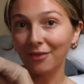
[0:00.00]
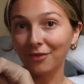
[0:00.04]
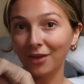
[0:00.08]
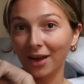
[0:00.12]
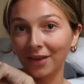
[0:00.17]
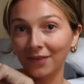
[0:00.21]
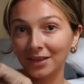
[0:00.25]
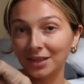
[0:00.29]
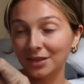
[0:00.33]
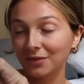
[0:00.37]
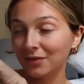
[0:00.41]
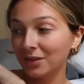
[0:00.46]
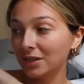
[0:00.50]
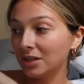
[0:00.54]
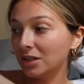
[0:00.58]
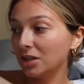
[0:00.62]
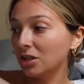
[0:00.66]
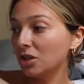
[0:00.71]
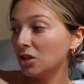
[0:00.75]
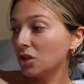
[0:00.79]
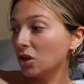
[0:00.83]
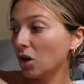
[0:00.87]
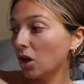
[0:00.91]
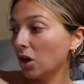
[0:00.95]
found this
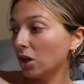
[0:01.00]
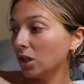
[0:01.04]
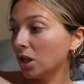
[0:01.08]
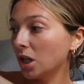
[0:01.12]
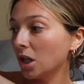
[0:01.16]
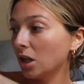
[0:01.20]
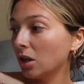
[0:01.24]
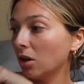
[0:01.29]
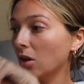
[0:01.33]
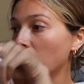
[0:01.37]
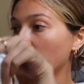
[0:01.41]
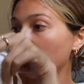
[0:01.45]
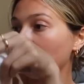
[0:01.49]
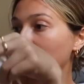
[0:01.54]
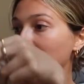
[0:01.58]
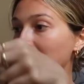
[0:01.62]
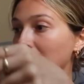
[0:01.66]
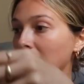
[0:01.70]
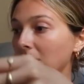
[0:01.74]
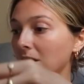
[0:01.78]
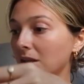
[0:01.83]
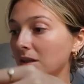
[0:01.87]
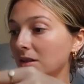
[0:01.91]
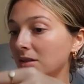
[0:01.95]
vintage cotton long
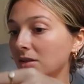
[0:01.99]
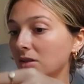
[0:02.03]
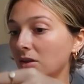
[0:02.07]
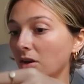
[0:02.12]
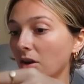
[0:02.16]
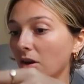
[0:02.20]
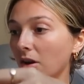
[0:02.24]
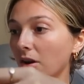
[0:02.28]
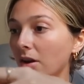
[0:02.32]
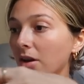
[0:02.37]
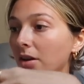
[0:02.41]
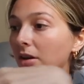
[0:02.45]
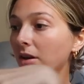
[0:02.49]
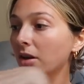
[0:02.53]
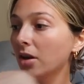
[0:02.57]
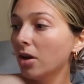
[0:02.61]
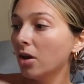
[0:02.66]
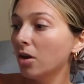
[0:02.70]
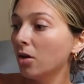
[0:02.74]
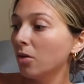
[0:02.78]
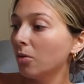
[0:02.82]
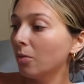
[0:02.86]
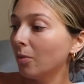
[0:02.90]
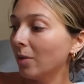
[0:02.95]
midi skirt
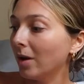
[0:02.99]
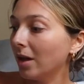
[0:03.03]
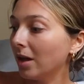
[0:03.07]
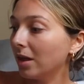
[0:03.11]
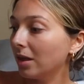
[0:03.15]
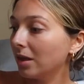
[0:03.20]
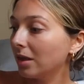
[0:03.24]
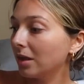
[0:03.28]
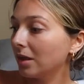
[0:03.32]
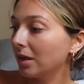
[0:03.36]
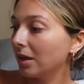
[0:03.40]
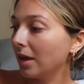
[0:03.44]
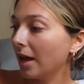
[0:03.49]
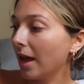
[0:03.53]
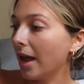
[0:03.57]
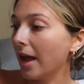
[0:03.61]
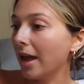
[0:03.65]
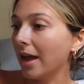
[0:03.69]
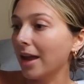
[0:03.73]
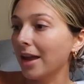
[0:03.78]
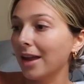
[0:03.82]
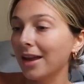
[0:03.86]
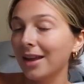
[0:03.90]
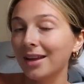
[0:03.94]
with
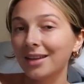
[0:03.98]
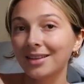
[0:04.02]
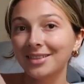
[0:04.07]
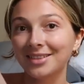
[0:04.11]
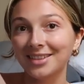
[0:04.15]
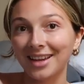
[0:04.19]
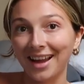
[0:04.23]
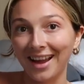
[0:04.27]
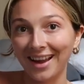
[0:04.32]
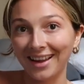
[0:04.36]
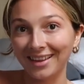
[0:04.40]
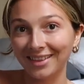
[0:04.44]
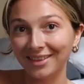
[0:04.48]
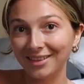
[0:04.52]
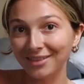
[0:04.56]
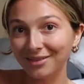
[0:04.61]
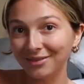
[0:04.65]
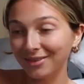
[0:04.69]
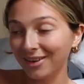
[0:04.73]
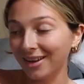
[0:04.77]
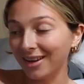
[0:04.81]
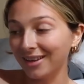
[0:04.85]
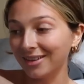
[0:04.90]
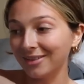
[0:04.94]
a tie at the
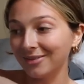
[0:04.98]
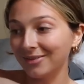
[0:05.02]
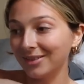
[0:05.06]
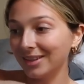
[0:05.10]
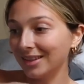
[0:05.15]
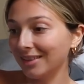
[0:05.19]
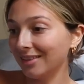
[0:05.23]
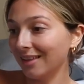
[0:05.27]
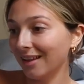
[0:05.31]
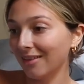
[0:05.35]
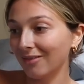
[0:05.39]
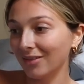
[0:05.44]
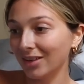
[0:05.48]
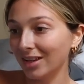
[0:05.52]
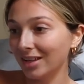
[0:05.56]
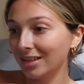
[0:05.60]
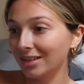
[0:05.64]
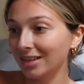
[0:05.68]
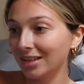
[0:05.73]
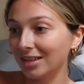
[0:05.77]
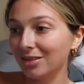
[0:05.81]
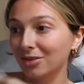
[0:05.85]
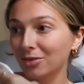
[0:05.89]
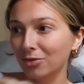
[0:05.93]
front. We love
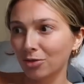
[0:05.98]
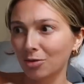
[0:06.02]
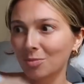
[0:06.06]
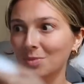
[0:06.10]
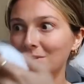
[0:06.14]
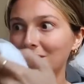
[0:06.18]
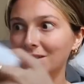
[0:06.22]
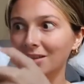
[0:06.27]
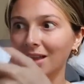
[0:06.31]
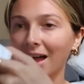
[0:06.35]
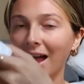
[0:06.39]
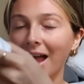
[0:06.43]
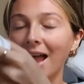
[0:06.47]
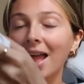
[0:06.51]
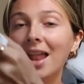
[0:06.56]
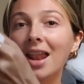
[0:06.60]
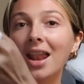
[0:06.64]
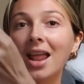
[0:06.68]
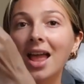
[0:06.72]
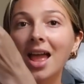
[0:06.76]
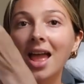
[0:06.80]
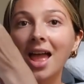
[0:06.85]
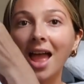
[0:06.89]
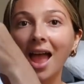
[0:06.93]
it. It's super light
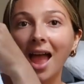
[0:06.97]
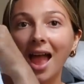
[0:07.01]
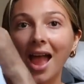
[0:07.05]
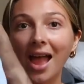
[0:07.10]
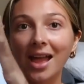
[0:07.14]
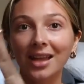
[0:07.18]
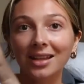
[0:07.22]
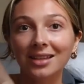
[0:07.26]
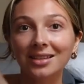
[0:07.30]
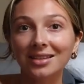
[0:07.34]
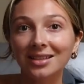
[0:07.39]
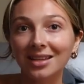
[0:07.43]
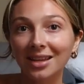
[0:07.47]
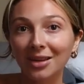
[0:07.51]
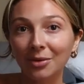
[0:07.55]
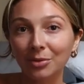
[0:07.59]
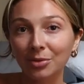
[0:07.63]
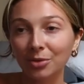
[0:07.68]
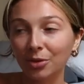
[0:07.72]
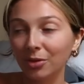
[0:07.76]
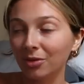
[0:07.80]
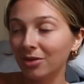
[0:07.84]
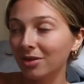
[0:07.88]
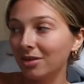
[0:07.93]
and it
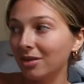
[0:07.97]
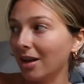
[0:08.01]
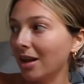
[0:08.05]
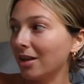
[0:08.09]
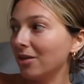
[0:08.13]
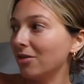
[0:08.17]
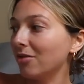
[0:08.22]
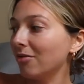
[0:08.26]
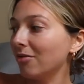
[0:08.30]
was only 9